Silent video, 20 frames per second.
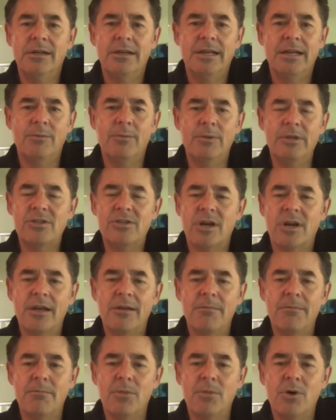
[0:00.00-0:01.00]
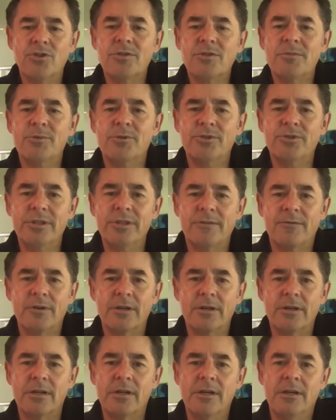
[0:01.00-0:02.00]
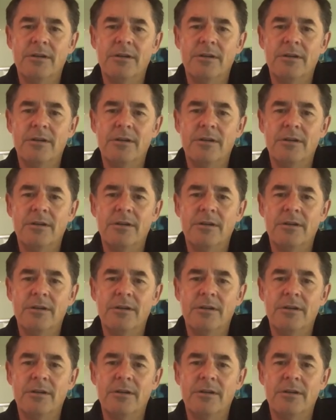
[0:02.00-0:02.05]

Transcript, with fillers: and we saw it in multiple different